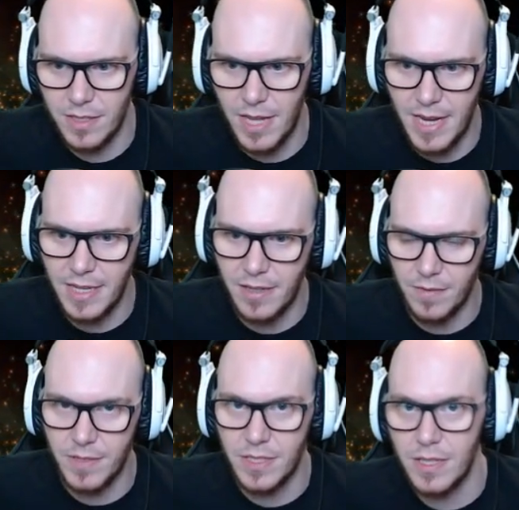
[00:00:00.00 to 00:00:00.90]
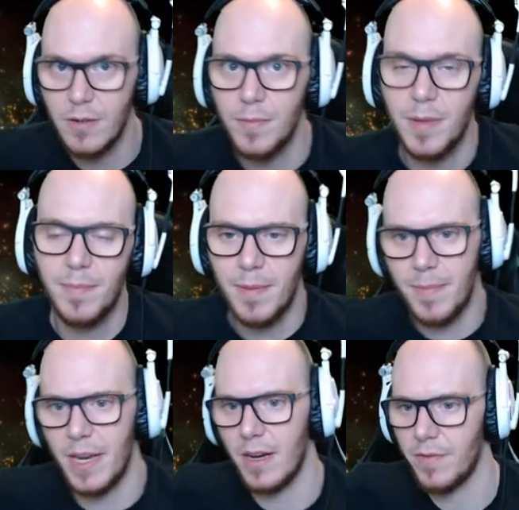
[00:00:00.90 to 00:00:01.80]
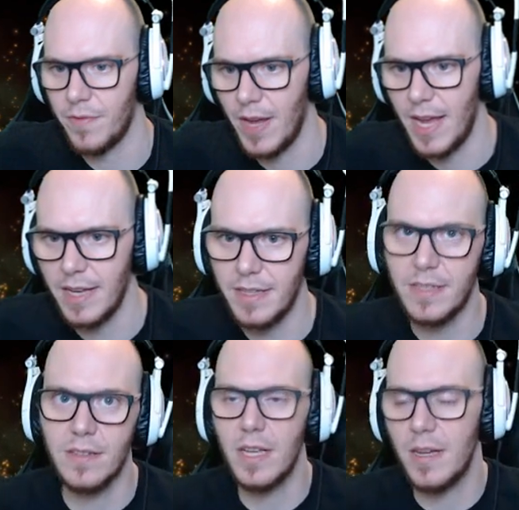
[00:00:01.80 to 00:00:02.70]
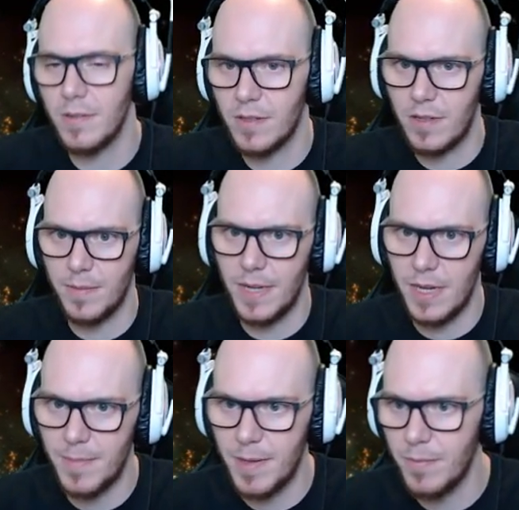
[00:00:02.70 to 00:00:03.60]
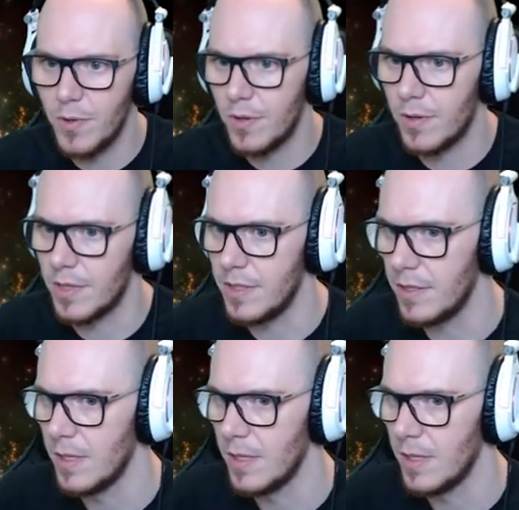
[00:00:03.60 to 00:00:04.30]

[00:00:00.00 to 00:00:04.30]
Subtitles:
Like, obviously it would be a bit better if I had this light was coming down a bit more, and